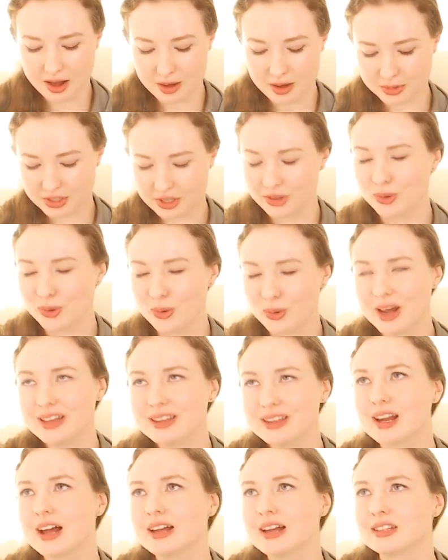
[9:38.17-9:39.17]
So the way
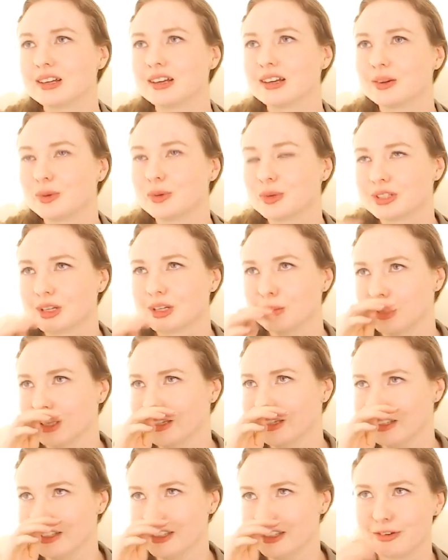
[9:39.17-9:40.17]
that I did it was
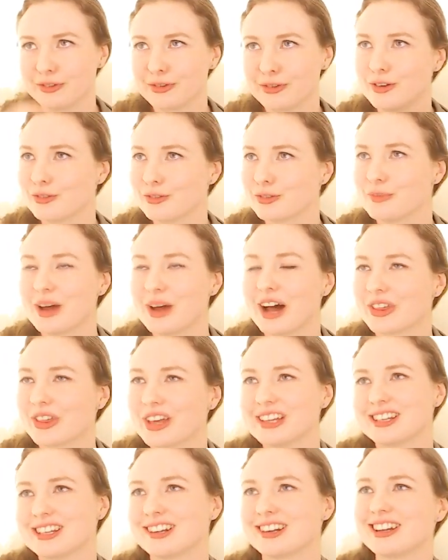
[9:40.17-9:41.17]
completely different from how they
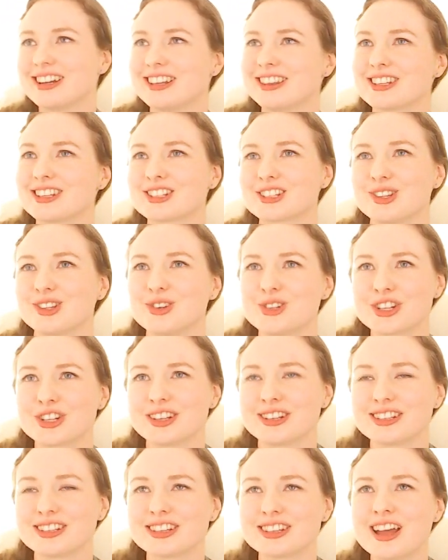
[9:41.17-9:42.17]
did it in the
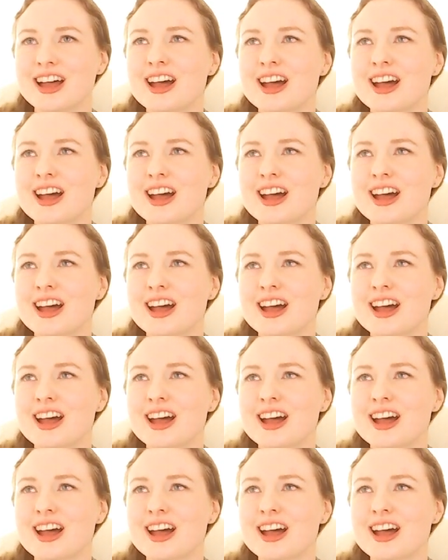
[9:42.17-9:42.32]
solutions.